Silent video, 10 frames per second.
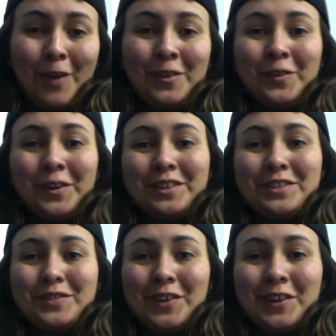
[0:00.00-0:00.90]
the realest
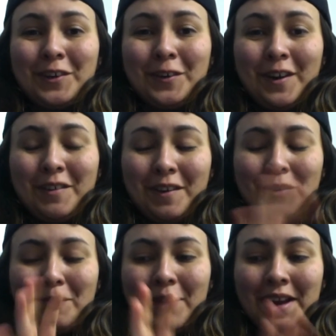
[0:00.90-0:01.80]
video I've
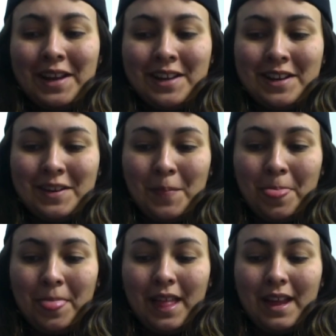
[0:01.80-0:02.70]
ever made,
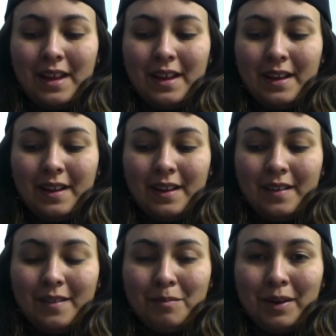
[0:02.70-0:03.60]

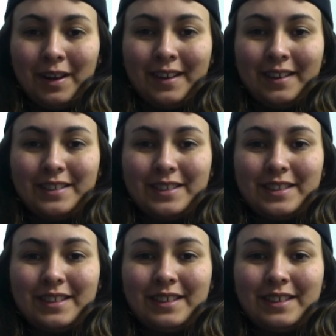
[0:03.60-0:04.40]
but